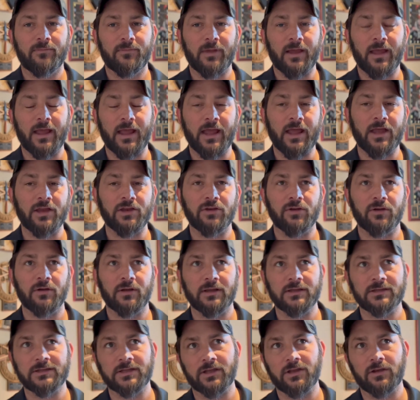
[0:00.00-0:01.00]
and
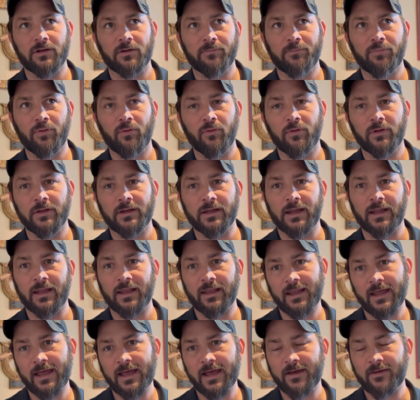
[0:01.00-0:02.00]
let's say you're pulling it
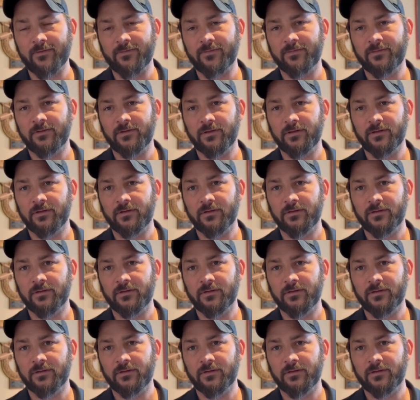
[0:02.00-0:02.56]
left,